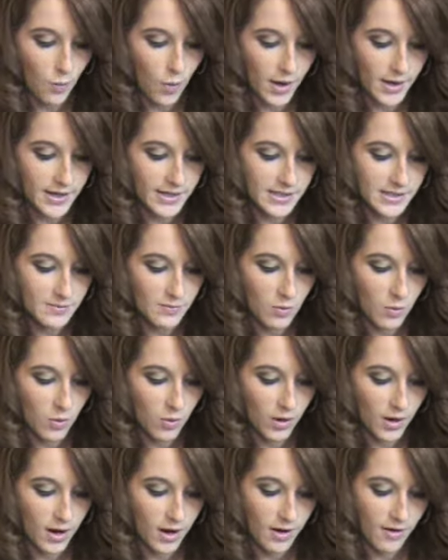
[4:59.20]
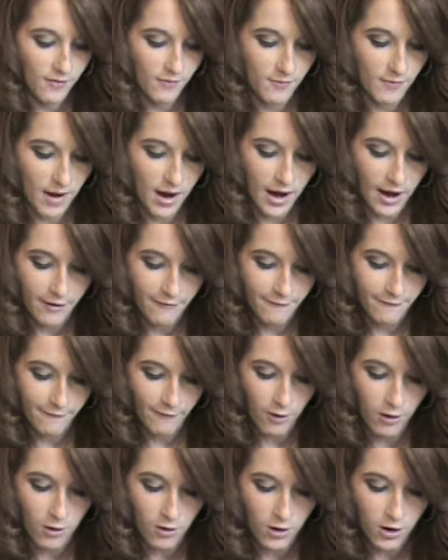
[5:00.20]
one is more of my
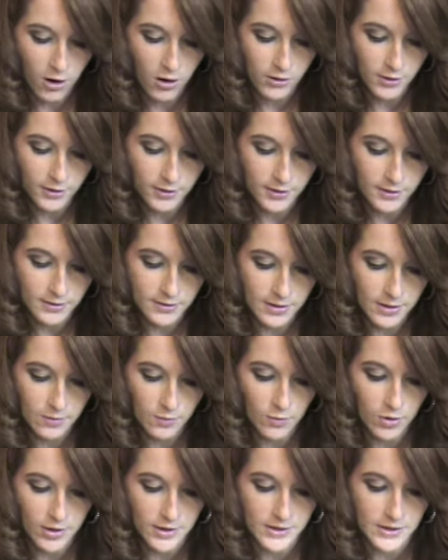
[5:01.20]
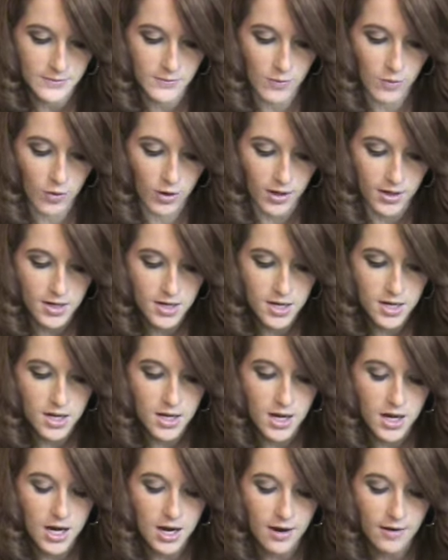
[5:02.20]
fall colors and one is more
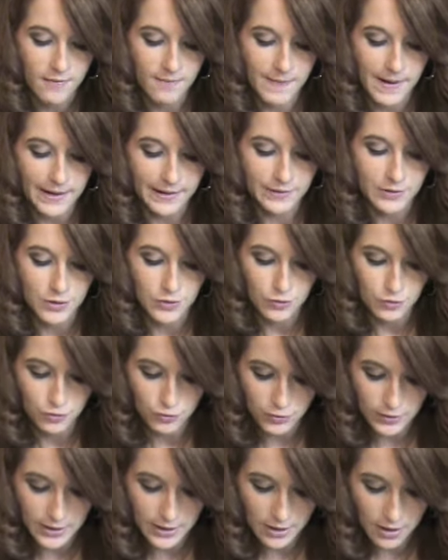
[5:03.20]
of my neutrally